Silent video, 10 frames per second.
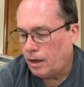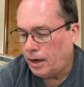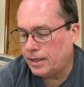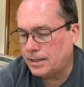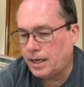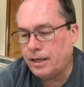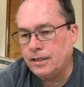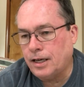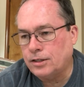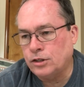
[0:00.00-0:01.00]

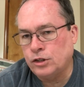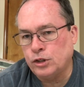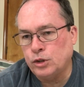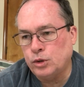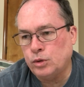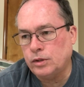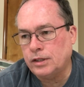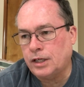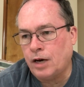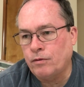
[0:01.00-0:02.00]
decided not to do
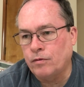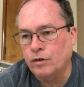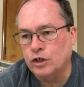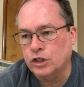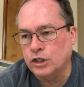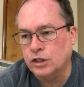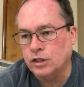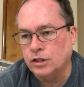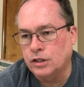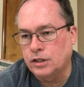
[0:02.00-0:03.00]
cover
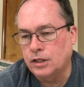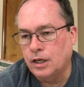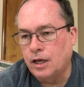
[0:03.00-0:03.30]
versions